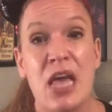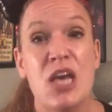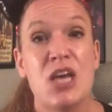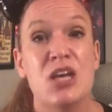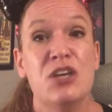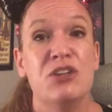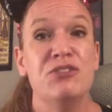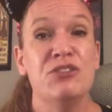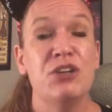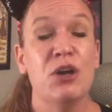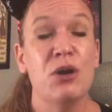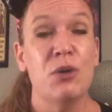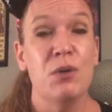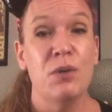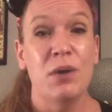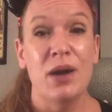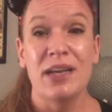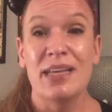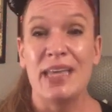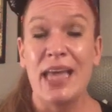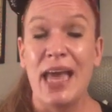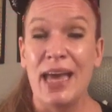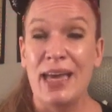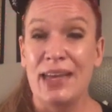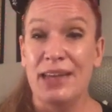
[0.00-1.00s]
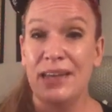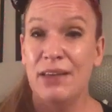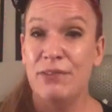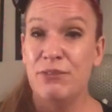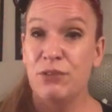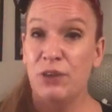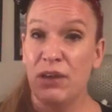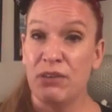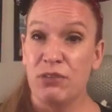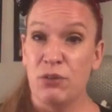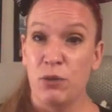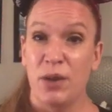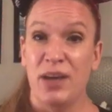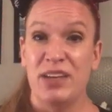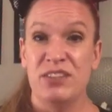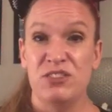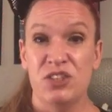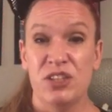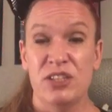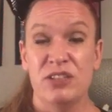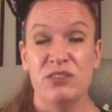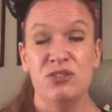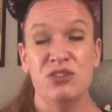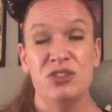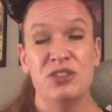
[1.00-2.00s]
So again, if you have
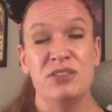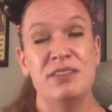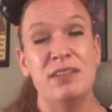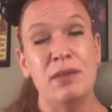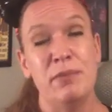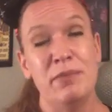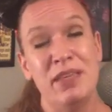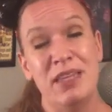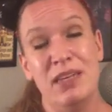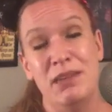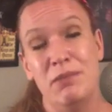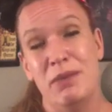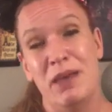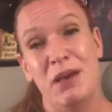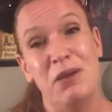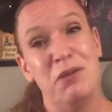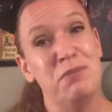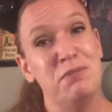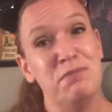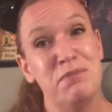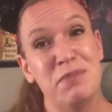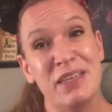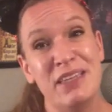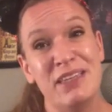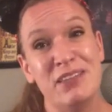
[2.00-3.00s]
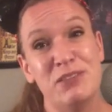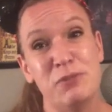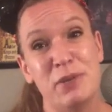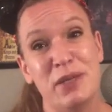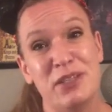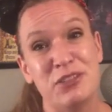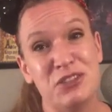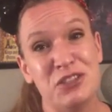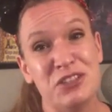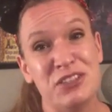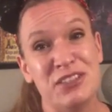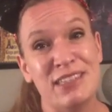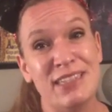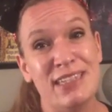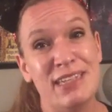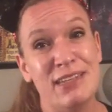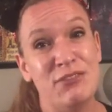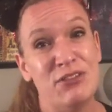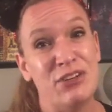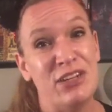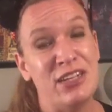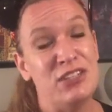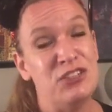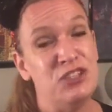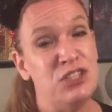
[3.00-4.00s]
questions, just send me an email, Mickey's Magical
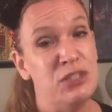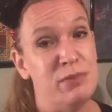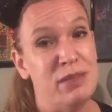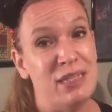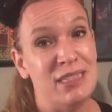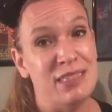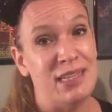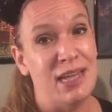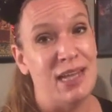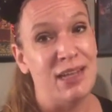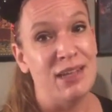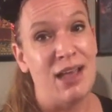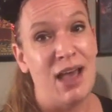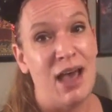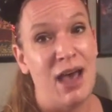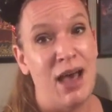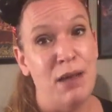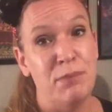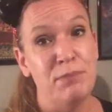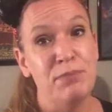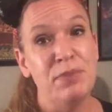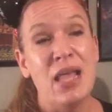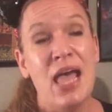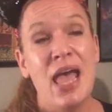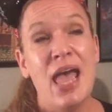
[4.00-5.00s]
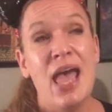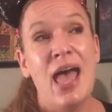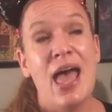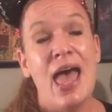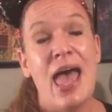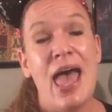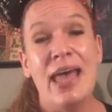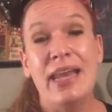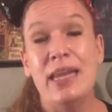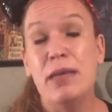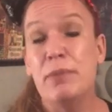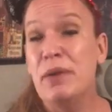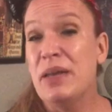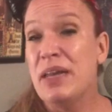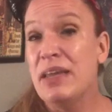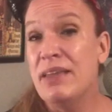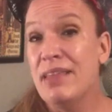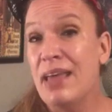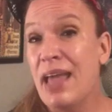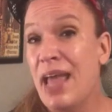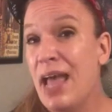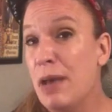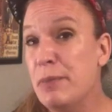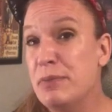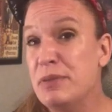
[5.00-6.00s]
Delivery at gmail.com. Anybody
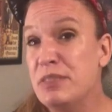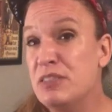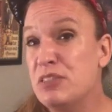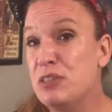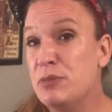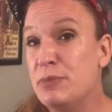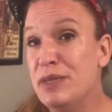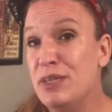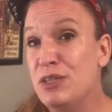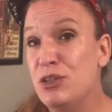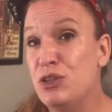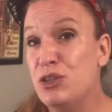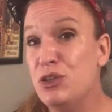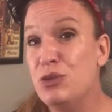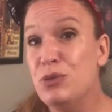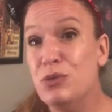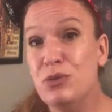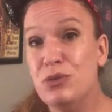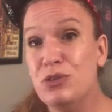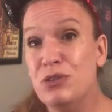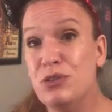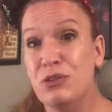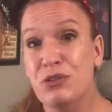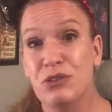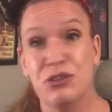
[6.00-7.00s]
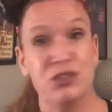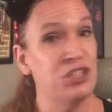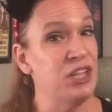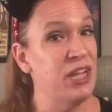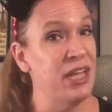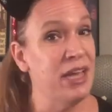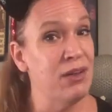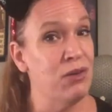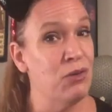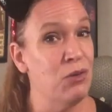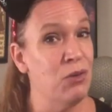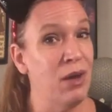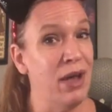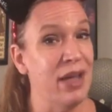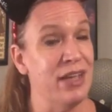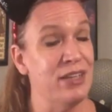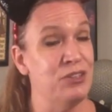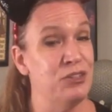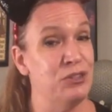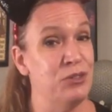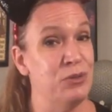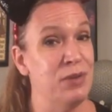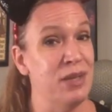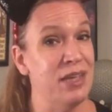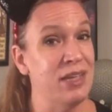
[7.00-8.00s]
that happens to be new to the channel, I
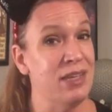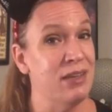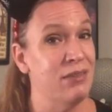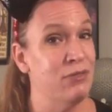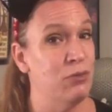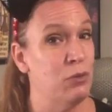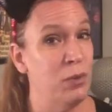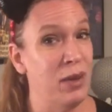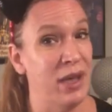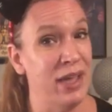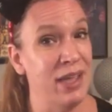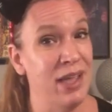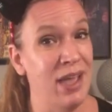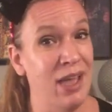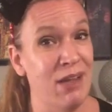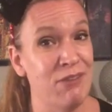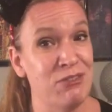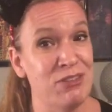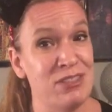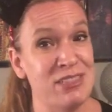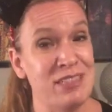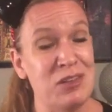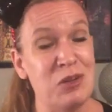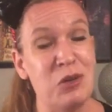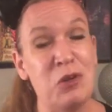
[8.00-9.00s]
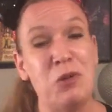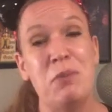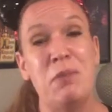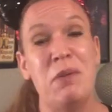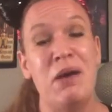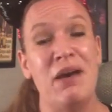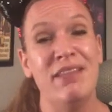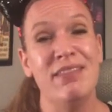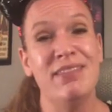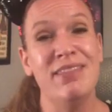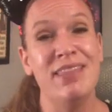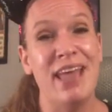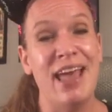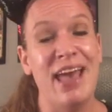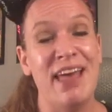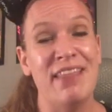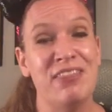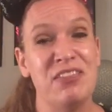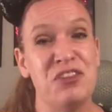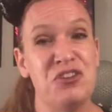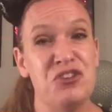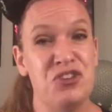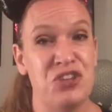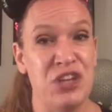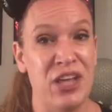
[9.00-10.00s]
do a giveaway every single month at
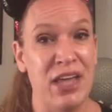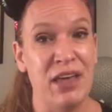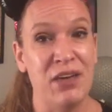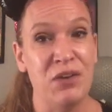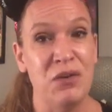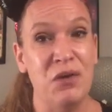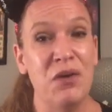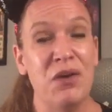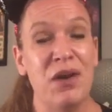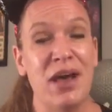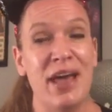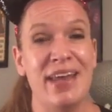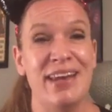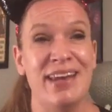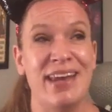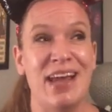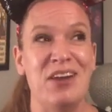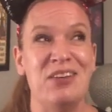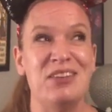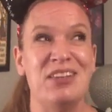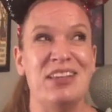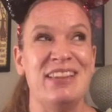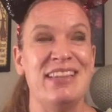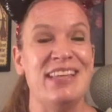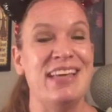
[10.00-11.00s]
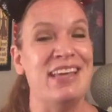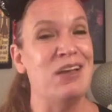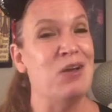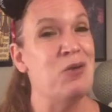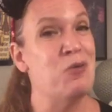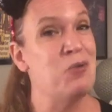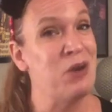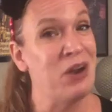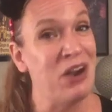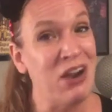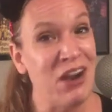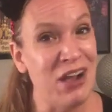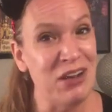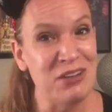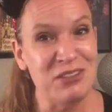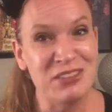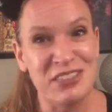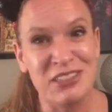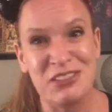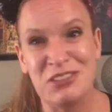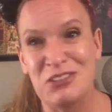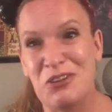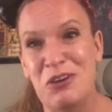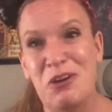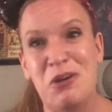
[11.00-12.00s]
the channel. And now that the
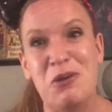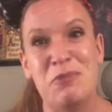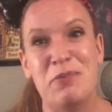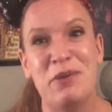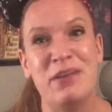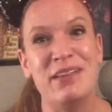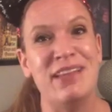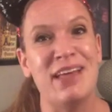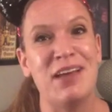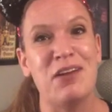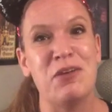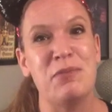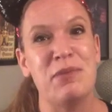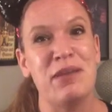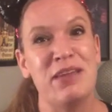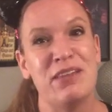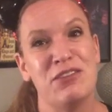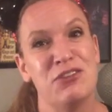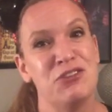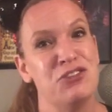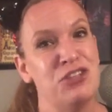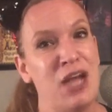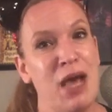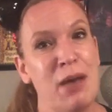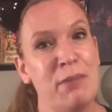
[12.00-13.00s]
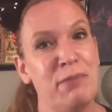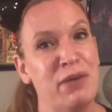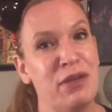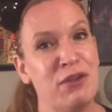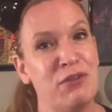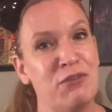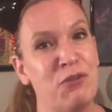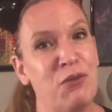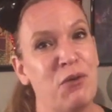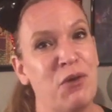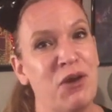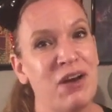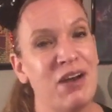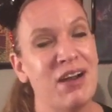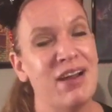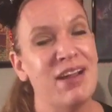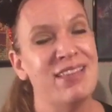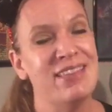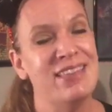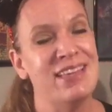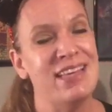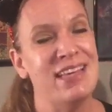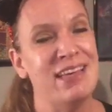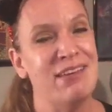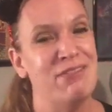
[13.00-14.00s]
warehouses are open, that'll make the shopping for
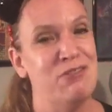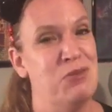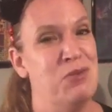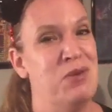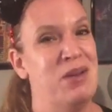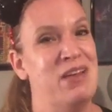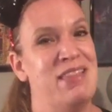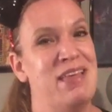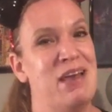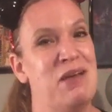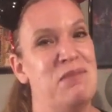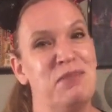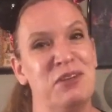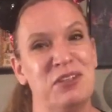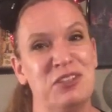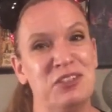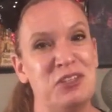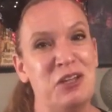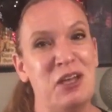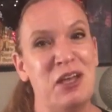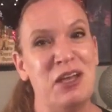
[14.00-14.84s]
the giveaway that much